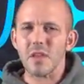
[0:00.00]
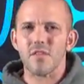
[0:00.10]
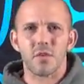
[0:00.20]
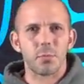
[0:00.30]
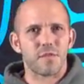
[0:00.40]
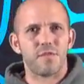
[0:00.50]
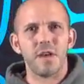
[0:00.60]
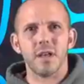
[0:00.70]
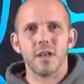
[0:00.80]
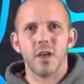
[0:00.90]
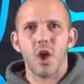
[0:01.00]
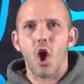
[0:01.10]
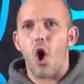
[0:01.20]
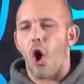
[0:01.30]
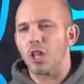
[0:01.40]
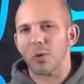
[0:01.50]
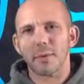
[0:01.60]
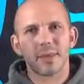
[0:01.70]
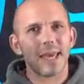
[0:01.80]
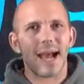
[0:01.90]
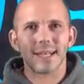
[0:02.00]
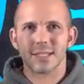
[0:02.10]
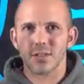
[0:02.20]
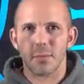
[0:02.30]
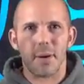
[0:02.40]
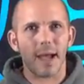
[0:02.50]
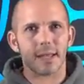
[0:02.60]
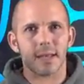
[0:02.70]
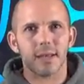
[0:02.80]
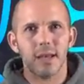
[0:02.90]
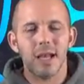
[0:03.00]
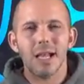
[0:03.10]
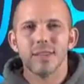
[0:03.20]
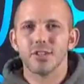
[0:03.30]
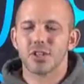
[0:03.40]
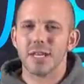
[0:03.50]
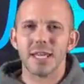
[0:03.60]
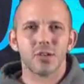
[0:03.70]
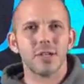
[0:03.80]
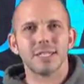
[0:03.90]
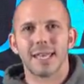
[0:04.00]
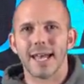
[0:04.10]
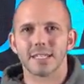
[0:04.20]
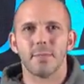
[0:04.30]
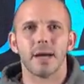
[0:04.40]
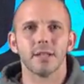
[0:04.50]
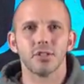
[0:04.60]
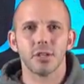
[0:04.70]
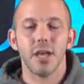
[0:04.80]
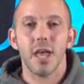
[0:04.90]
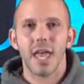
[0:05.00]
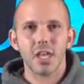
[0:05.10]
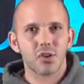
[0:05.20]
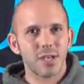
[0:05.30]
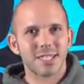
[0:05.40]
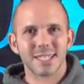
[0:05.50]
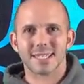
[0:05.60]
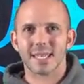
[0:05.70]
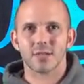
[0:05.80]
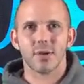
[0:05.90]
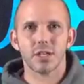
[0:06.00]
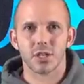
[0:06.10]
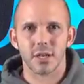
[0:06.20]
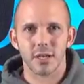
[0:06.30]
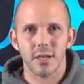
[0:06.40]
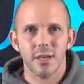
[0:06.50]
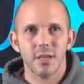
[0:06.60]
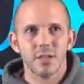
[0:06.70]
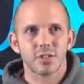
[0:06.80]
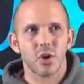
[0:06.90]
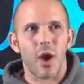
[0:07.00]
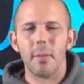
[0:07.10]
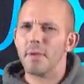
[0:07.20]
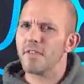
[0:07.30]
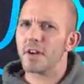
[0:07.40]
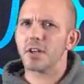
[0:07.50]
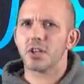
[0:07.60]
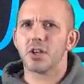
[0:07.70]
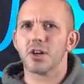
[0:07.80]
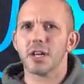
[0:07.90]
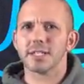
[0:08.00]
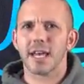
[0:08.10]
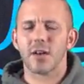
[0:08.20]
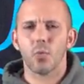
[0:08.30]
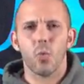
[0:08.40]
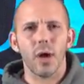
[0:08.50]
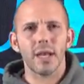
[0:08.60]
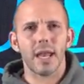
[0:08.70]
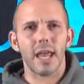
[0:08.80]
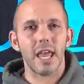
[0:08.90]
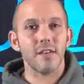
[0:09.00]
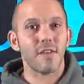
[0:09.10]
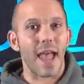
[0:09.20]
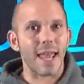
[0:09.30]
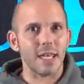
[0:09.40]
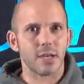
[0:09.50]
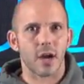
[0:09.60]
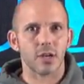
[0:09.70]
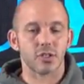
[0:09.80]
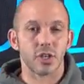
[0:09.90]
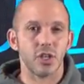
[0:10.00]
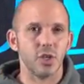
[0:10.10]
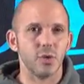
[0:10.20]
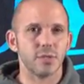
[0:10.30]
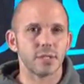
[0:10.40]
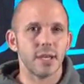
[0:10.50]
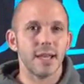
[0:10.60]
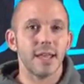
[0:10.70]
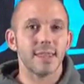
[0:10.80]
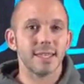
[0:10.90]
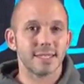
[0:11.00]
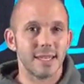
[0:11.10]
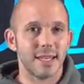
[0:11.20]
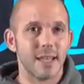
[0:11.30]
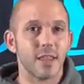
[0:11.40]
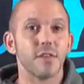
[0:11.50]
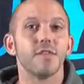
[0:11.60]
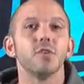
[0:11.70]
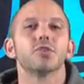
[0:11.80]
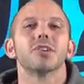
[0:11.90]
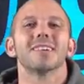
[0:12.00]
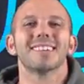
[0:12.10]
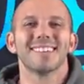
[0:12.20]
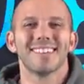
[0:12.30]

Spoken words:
From the Fit all the way up to the Odyssey or the Pilot. This could increase gas mileage, increase acceleration. So I'd be very curious on what, if any, cars are going to use this in the future.